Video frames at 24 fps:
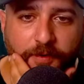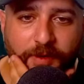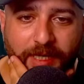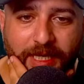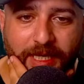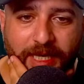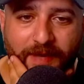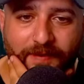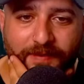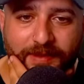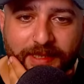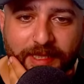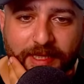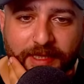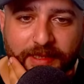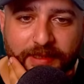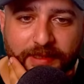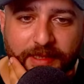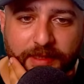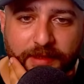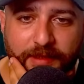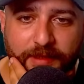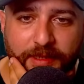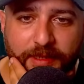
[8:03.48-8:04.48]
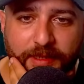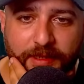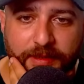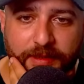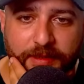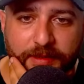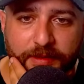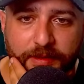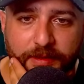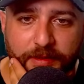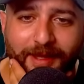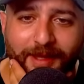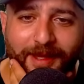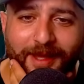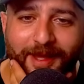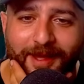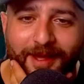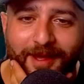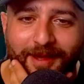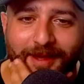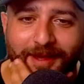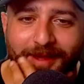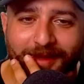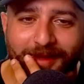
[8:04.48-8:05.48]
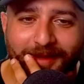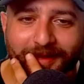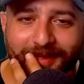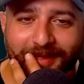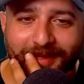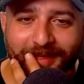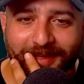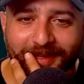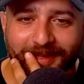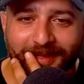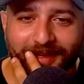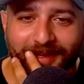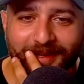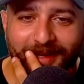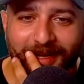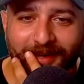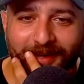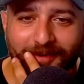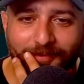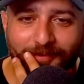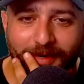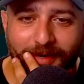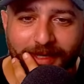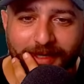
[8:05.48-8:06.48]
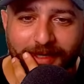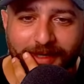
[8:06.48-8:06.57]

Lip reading: cav stats at least. Oh my